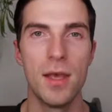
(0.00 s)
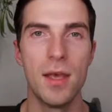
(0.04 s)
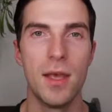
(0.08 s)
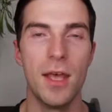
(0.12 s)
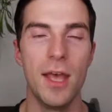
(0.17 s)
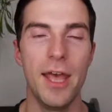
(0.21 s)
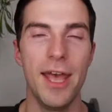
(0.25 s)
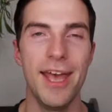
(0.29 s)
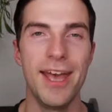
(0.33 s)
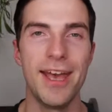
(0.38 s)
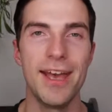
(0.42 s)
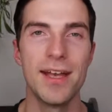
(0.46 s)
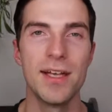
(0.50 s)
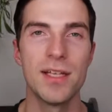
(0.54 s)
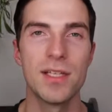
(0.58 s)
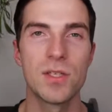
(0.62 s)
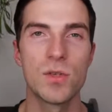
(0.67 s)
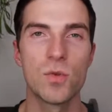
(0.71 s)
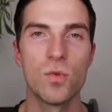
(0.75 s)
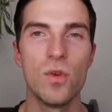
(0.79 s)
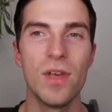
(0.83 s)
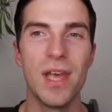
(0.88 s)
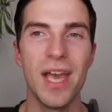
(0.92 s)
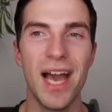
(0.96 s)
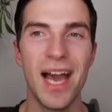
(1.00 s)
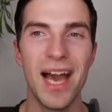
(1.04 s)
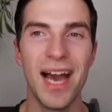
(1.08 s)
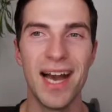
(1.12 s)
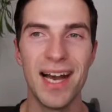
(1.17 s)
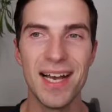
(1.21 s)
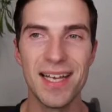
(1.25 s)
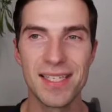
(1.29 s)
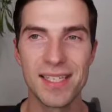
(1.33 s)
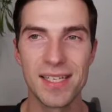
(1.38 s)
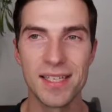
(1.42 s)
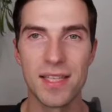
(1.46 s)
and we
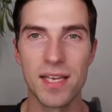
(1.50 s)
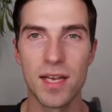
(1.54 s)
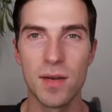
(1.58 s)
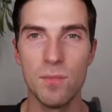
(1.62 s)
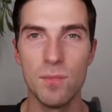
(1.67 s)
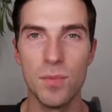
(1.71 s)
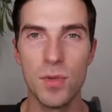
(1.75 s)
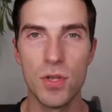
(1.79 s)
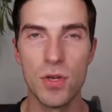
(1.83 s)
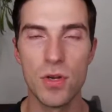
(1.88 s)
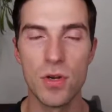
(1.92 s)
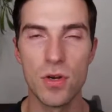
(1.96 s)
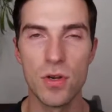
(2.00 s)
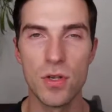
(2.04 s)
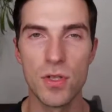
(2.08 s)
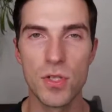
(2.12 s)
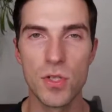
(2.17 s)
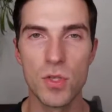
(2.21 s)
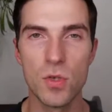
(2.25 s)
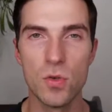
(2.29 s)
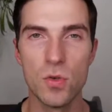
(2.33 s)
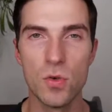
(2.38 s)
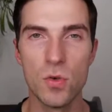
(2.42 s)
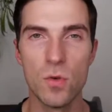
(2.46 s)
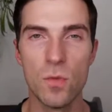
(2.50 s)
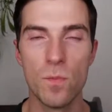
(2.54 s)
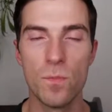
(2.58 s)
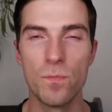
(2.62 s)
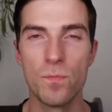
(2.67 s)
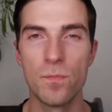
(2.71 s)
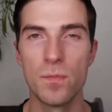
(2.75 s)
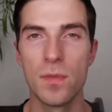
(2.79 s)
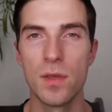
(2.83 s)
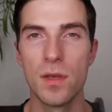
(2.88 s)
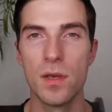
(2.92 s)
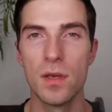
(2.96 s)
ask the computer to
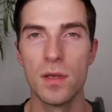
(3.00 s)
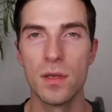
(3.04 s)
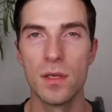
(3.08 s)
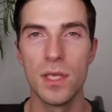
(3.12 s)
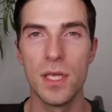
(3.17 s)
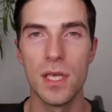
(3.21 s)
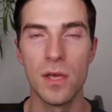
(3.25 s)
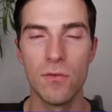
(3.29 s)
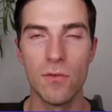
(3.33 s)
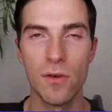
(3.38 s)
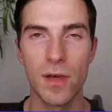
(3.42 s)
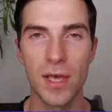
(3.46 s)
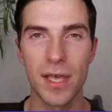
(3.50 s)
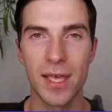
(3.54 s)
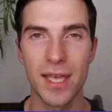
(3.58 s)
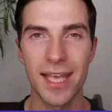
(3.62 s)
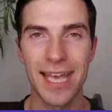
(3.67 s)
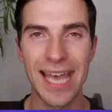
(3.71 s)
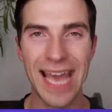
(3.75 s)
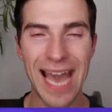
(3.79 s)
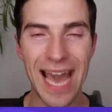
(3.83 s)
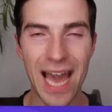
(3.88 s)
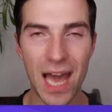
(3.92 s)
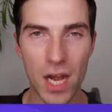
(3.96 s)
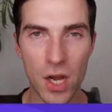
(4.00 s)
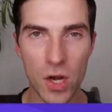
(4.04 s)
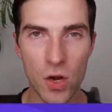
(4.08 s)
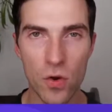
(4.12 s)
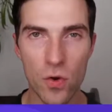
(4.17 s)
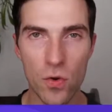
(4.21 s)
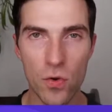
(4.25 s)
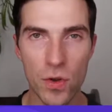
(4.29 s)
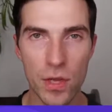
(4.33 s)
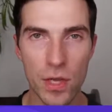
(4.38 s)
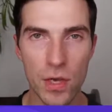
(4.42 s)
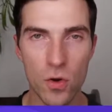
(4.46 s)
give a
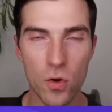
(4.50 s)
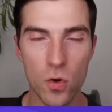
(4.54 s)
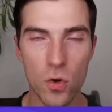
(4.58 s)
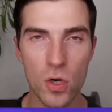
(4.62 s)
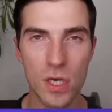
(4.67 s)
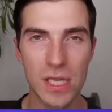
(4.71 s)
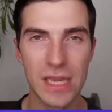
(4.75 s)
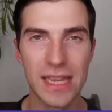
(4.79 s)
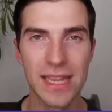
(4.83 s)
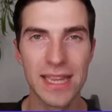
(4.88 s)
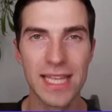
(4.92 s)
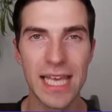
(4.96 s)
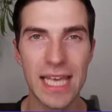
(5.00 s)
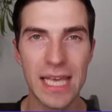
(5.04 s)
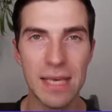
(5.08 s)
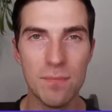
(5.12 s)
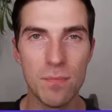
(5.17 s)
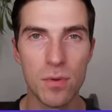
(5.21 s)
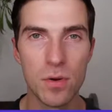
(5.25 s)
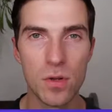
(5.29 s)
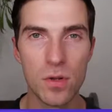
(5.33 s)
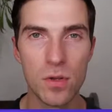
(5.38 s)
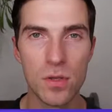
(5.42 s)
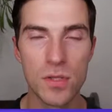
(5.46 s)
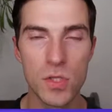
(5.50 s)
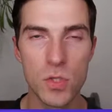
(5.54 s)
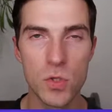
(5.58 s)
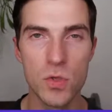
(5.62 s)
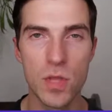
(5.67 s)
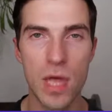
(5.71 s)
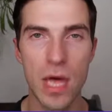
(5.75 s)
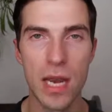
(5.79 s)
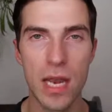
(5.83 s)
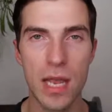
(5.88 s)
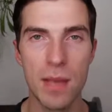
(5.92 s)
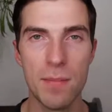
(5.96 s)
category or label to
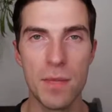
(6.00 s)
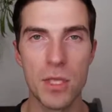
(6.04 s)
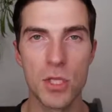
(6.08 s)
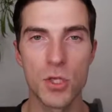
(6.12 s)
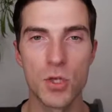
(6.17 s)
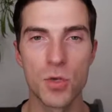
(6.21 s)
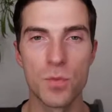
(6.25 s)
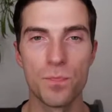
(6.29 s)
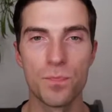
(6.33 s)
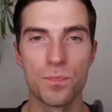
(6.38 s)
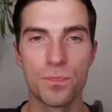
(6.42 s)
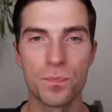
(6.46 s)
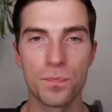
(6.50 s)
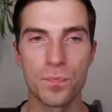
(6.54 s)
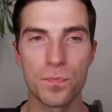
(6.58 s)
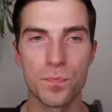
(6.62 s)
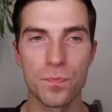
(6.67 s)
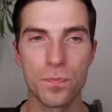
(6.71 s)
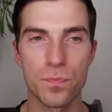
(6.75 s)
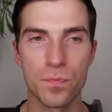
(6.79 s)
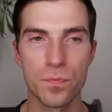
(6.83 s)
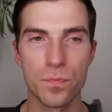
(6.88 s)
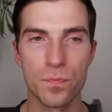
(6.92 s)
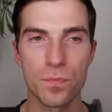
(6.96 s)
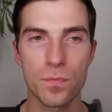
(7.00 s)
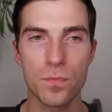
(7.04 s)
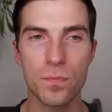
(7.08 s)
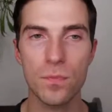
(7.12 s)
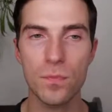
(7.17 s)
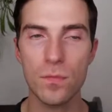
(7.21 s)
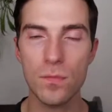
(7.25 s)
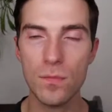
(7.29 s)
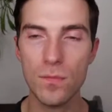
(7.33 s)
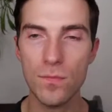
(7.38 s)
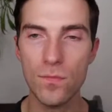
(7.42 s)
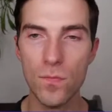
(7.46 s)
that image.
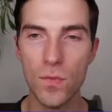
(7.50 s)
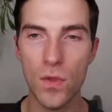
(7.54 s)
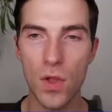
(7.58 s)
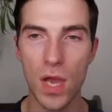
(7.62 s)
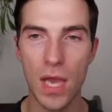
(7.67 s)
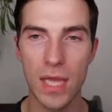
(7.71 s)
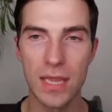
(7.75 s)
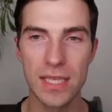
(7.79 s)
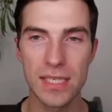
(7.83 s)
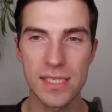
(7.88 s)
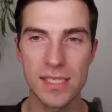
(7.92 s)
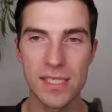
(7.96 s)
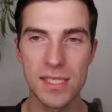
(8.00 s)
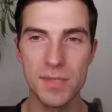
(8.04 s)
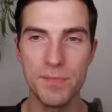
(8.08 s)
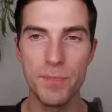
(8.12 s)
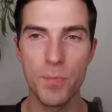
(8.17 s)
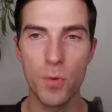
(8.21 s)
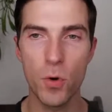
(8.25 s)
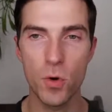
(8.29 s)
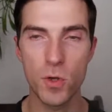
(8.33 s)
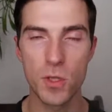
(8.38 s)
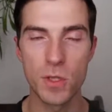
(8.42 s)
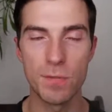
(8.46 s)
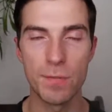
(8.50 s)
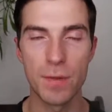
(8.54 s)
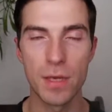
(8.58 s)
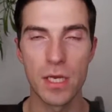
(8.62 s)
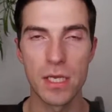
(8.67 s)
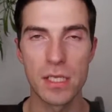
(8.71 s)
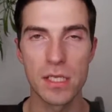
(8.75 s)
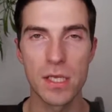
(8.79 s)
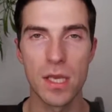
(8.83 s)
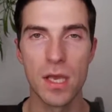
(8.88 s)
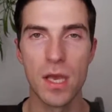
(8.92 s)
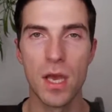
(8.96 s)
And this is important
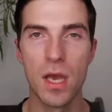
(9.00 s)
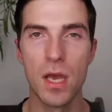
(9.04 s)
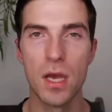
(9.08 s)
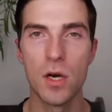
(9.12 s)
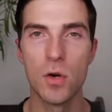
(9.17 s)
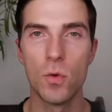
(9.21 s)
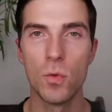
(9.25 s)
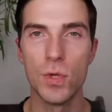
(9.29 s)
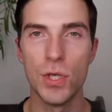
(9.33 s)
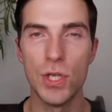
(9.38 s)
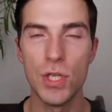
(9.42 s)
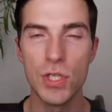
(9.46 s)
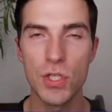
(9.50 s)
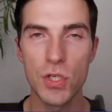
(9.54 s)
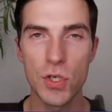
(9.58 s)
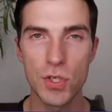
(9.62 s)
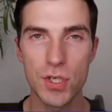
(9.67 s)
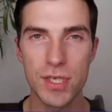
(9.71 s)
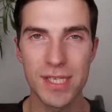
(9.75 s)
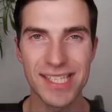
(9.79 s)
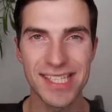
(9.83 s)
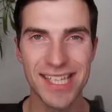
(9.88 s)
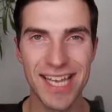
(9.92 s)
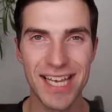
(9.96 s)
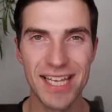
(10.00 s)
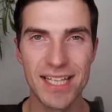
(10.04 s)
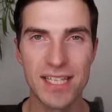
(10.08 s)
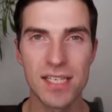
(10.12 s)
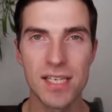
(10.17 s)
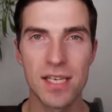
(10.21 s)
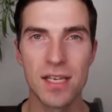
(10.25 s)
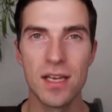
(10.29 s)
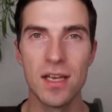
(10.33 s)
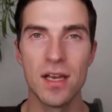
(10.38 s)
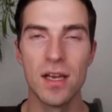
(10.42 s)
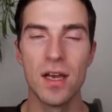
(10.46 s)
because we need to understand
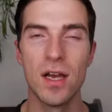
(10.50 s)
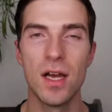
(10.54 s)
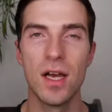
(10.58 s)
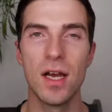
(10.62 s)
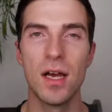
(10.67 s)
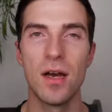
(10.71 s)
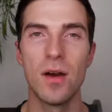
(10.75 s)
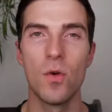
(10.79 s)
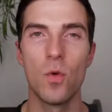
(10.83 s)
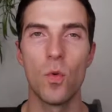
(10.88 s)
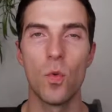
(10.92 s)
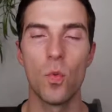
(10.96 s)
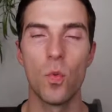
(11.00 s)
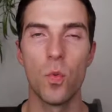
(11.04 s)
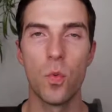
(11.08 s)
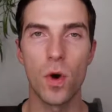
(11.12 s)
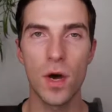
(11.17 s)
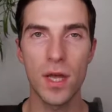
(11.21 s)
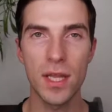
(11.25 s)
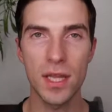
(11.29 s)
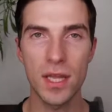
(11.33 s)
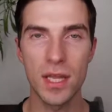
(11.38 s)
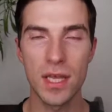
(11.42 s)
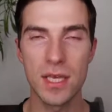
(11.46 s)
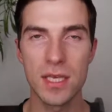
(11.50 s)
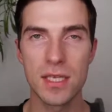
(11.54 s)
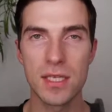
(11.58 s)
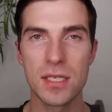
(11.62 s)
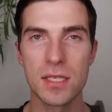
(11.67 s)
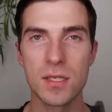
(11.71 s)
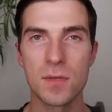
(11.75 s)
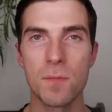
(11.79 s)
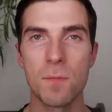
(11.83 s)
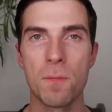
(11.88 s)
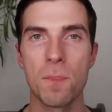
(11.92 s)
what is